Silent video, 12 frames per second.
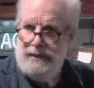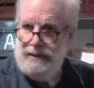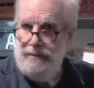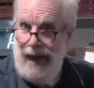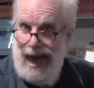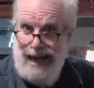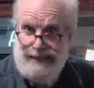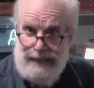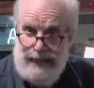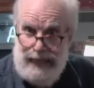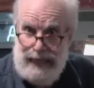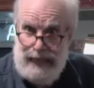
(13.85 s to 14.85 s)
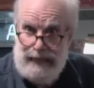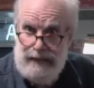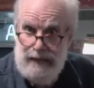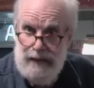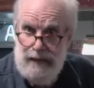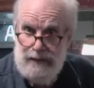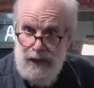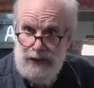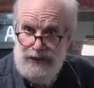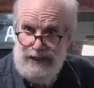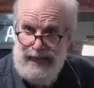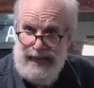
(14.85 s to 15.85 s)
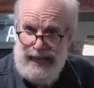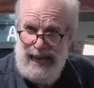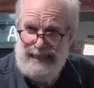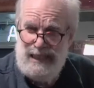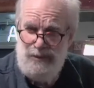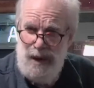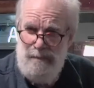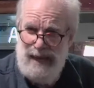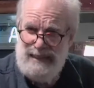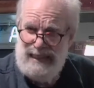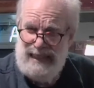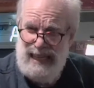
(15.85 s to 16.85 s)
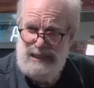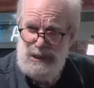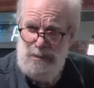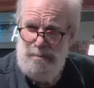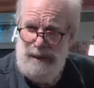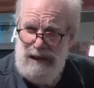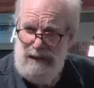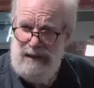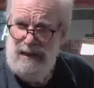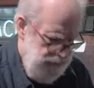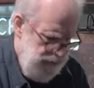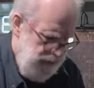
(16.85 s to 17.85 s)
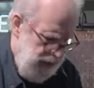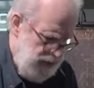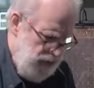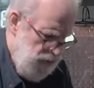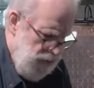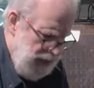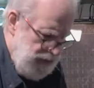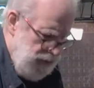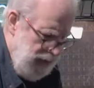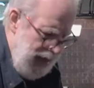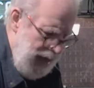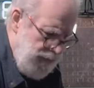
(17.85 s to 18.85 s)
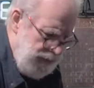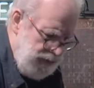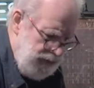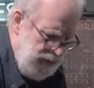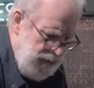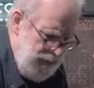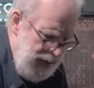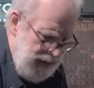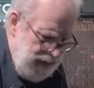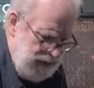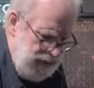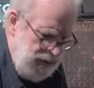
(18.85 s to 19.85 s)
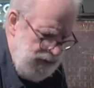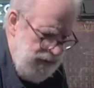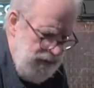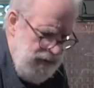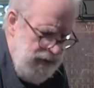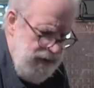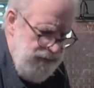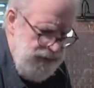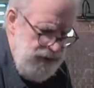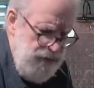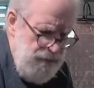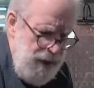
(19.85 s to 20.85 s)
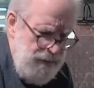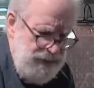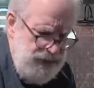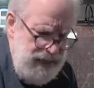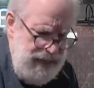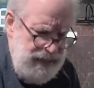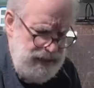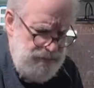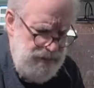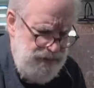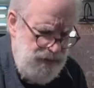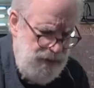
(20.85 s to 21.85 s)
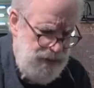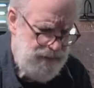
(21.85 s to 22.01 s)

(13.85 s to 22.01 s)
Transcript: some acid in it it's called acetic acid. That's why it makes it taste so bitter. And you watch what happens to the baking soda. And you've probably seen this before.